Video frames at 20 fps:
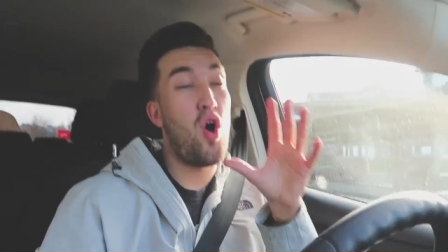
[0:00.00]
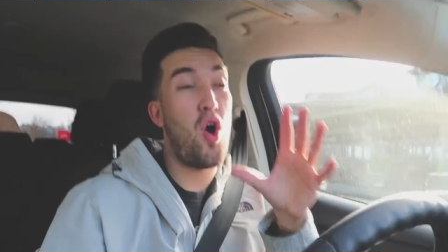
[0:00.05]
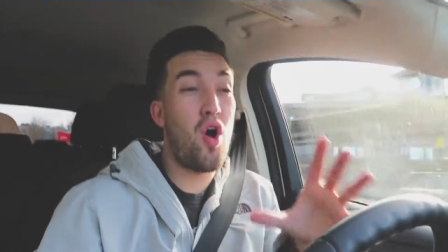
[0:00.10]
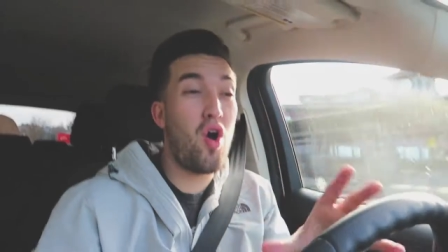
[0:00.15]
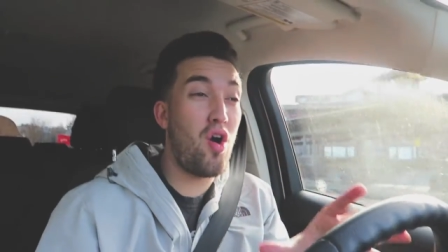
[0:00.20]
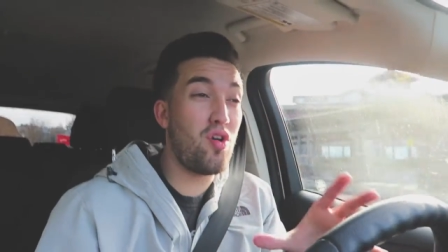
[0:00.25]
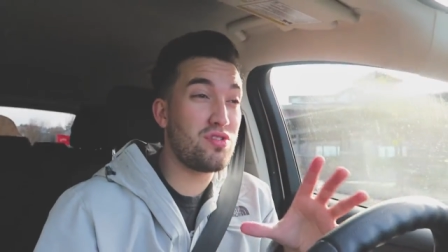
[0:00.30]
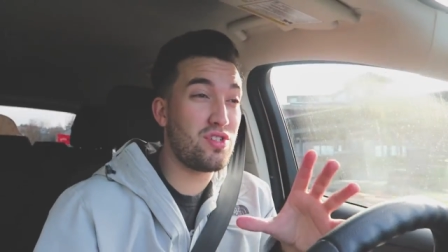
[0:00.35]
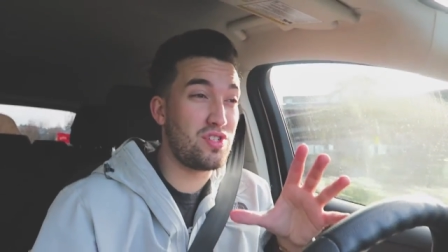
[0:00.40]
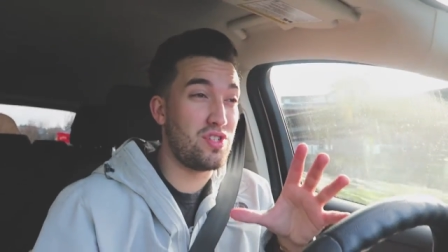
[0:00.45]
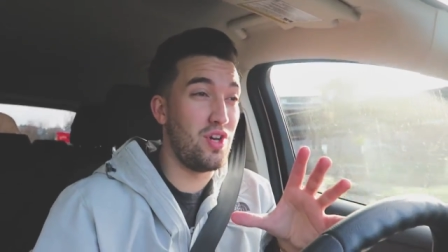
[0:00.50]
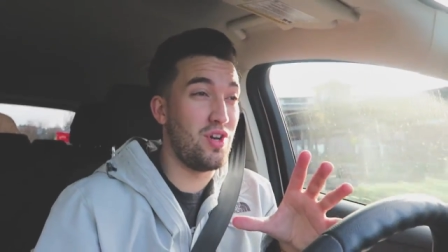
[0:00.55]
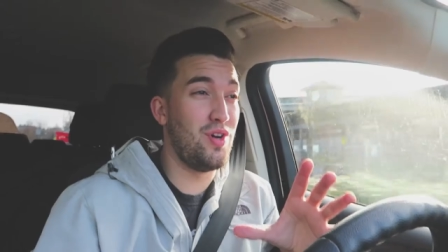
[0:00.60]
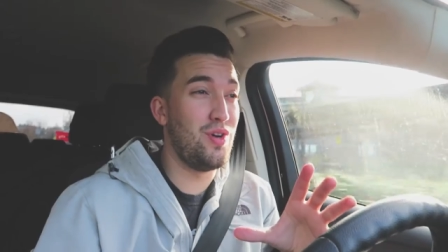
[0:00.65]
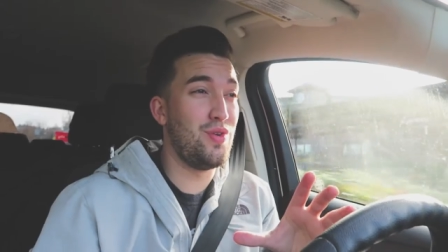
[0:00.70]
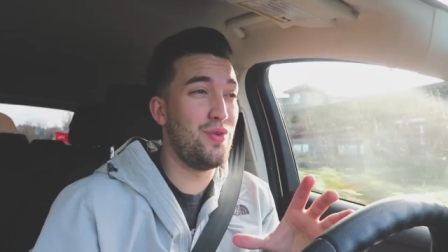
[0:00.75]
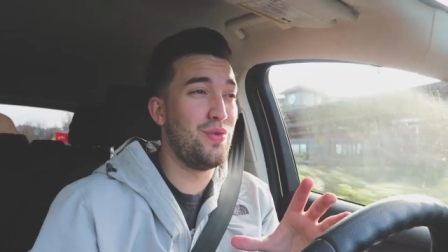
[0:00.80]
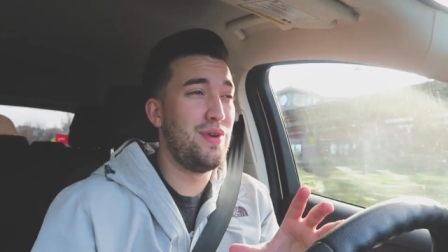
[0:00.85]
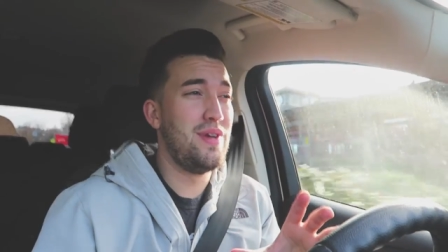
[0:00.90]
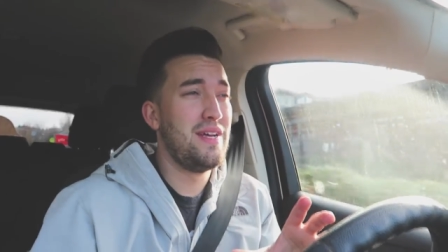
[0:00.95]

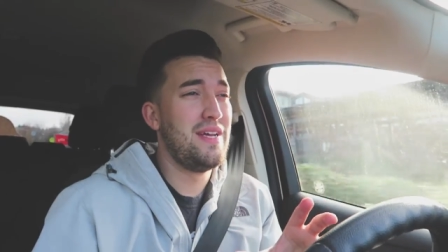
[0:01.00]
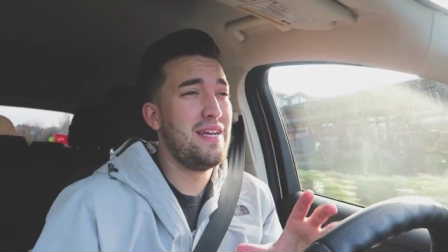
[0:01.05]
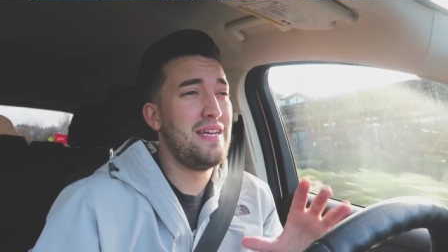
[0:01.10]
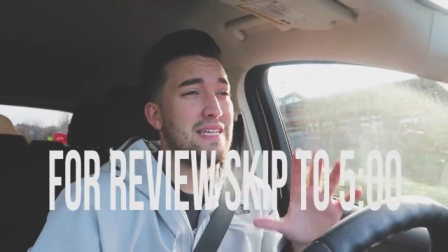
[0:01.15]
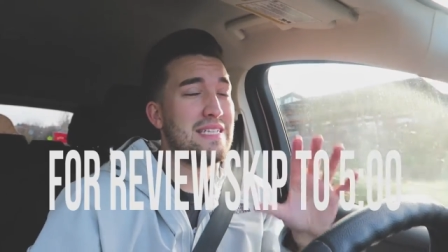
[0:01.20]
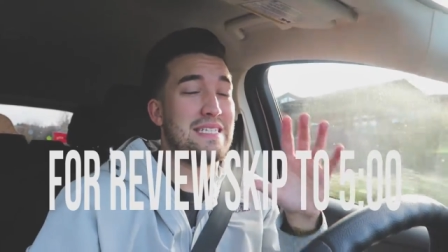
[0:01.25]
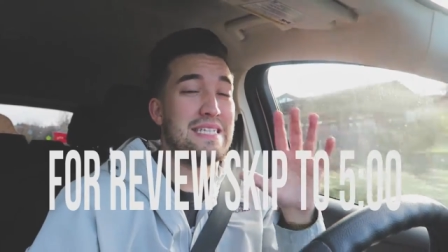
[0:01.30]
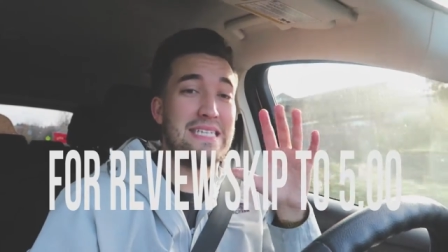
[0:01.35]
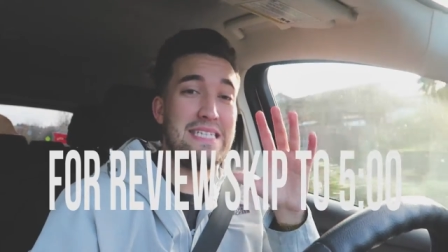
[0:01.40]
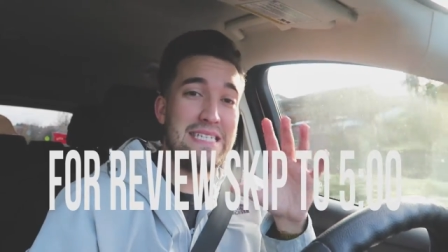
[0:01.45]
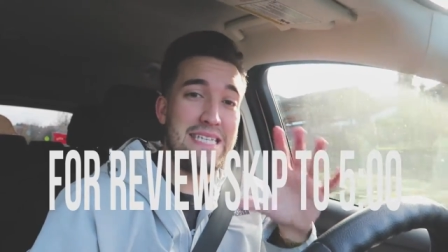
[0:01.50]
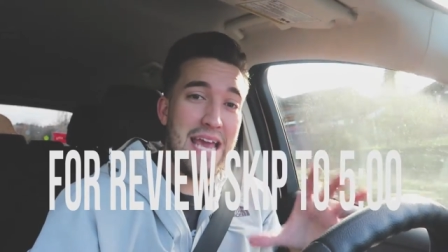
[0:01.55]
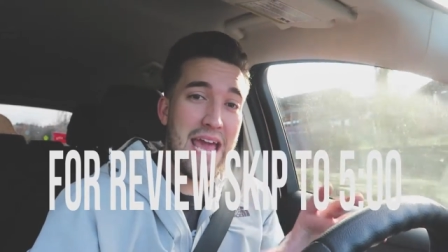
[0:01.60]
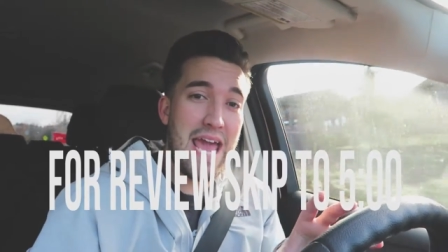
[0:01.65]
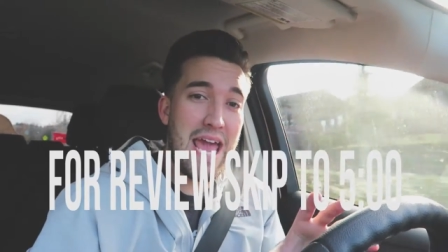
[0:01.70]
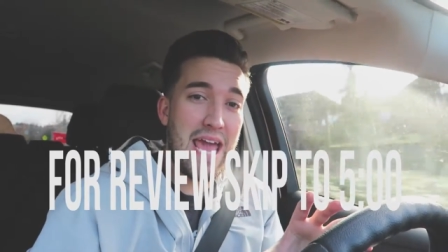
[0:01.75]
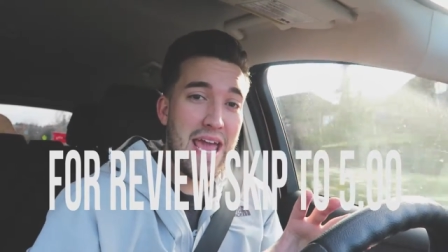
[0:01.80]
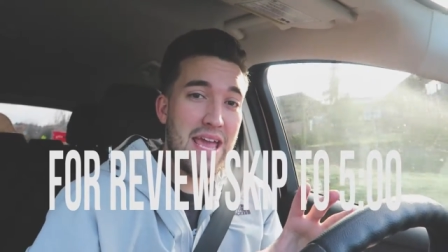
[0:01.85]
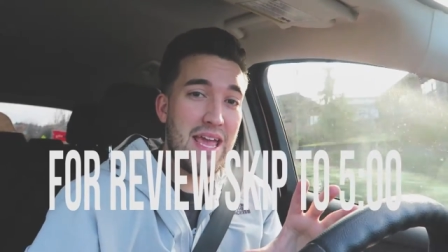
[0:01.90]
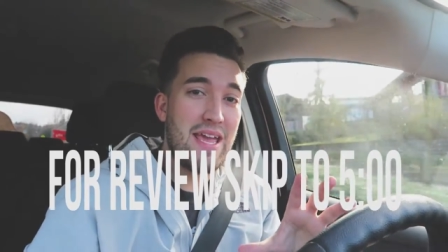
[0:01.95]
Also,
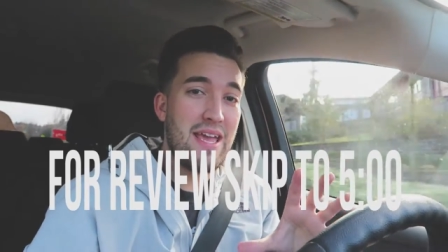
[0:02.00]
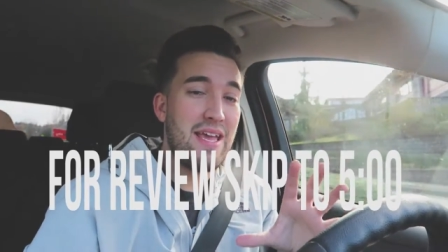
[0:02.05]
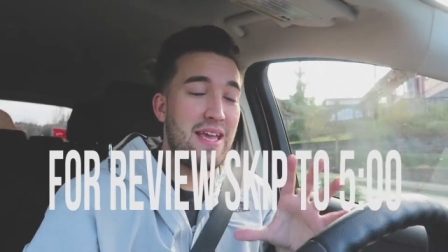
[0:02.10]
today